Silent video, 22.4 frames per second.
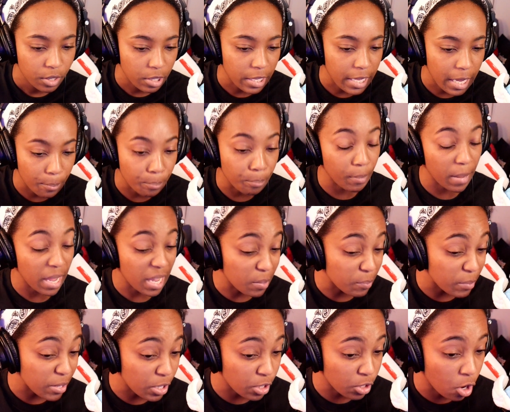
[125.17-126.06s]
you got
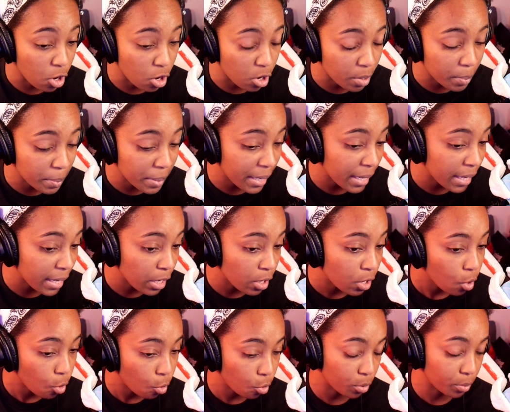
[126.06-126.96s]
maybe your
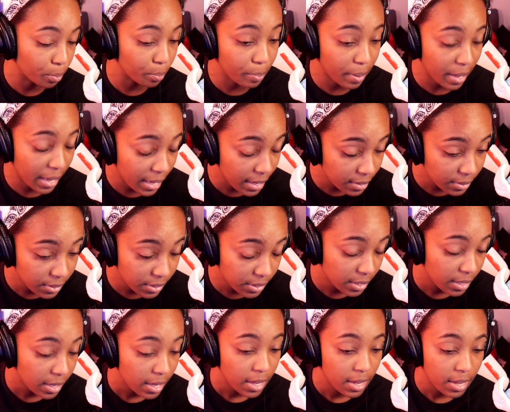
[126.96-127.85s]
harmony or
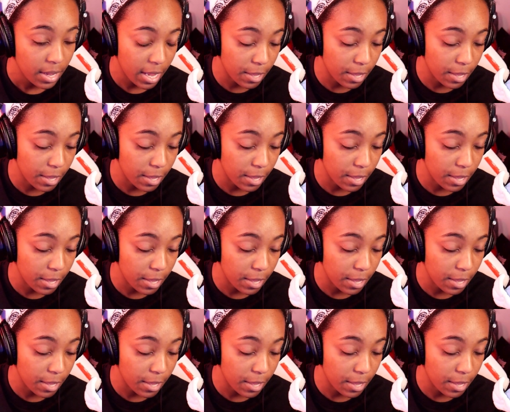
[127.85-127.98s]
bass,